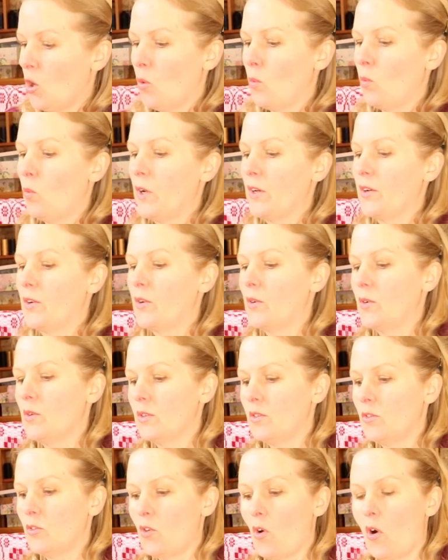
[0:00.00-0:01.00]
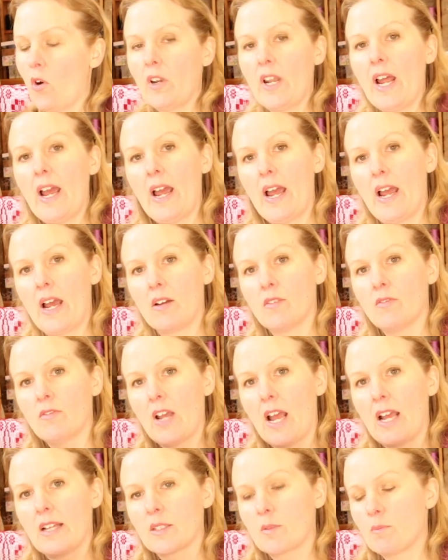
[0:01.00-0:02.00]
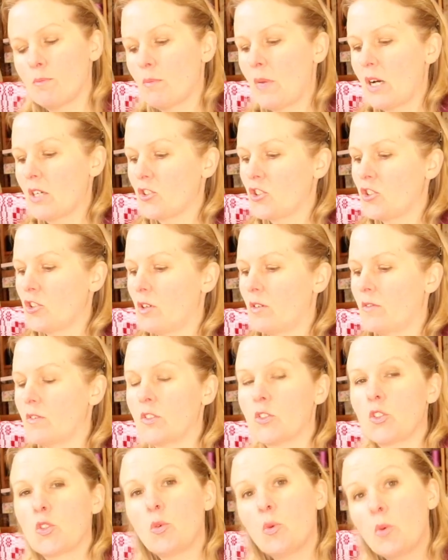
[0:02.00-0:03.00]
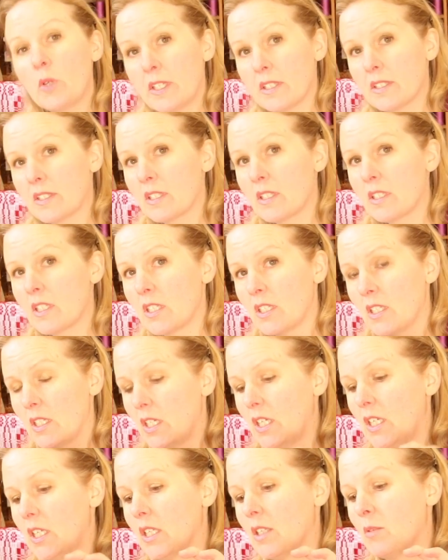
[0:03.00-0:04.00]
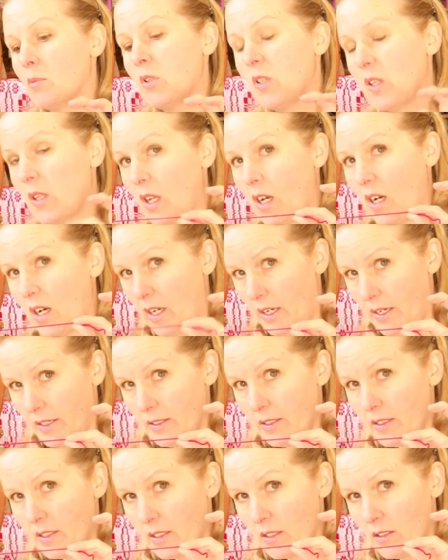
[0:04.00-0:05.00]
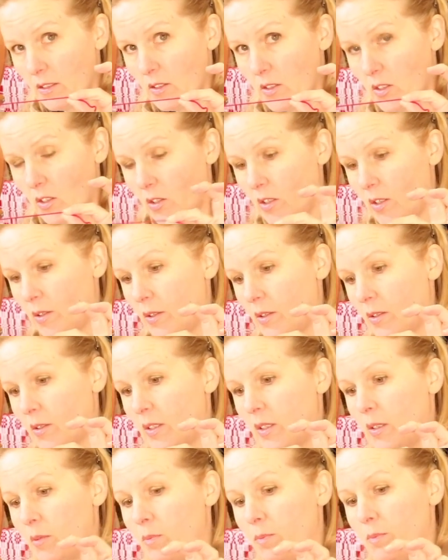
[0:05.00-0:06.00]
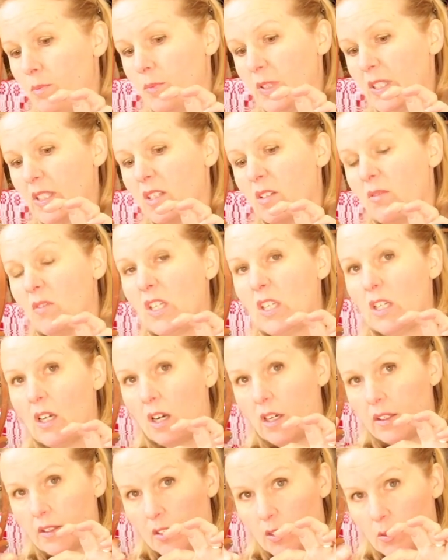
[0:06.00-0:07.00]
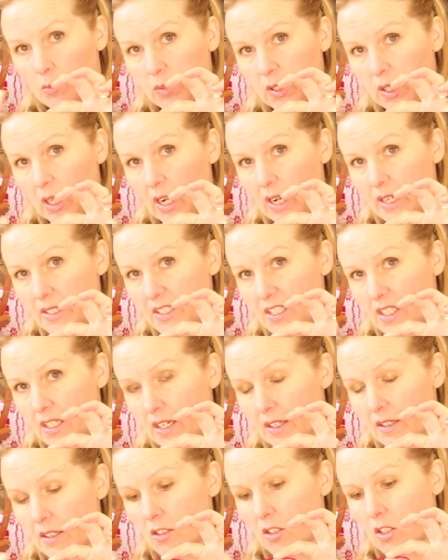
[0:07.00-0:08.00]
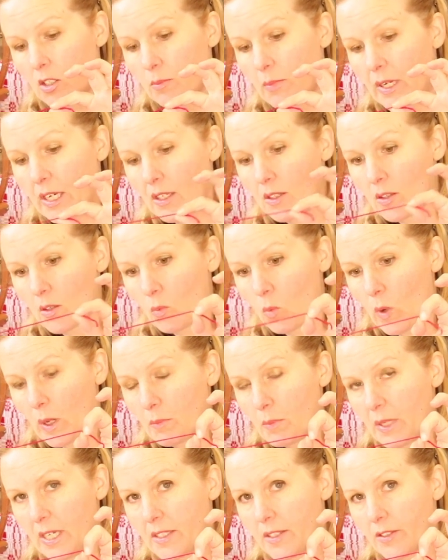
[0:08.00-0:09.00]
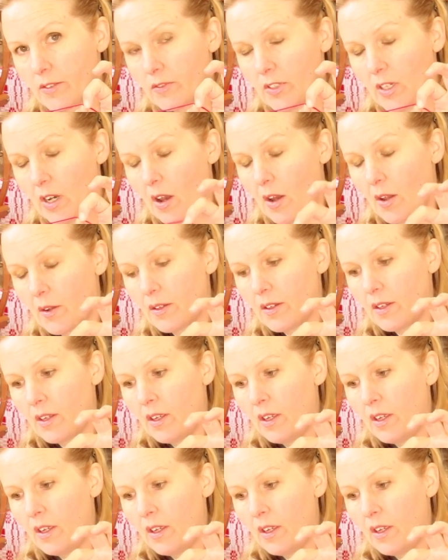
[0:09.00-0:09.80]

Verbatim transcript: will not have as much of a twist in the plies, so the, the bits of the yarn that are plied together to make the one piece of yarn.